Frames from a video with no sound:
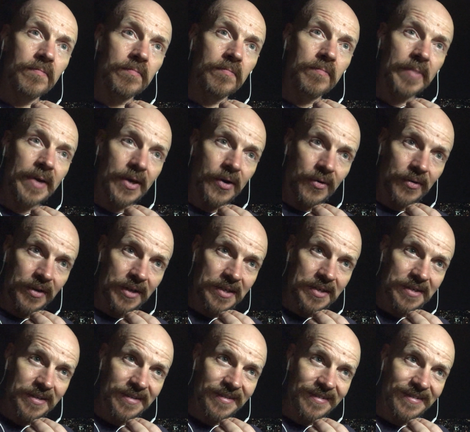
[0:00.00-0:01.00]
Be
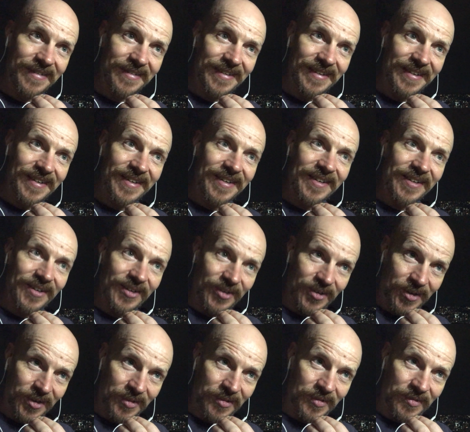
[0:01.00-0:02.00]
honest.
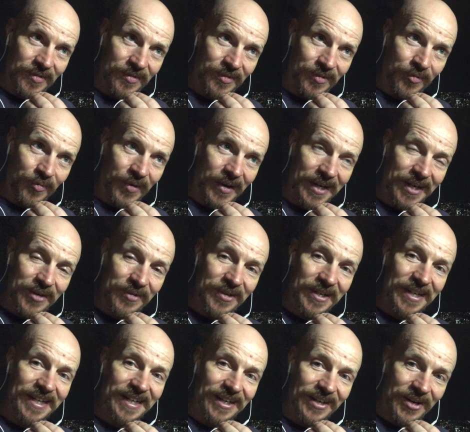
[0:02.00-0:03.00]
Look at the way you
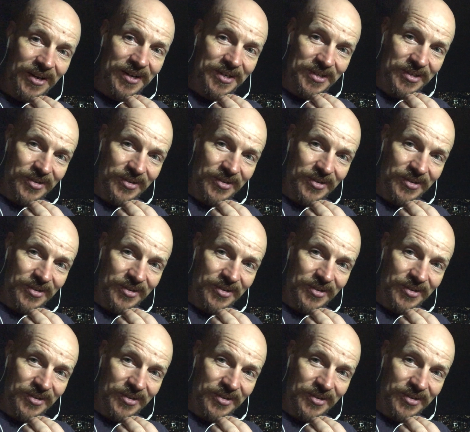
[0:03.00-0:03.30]
did it last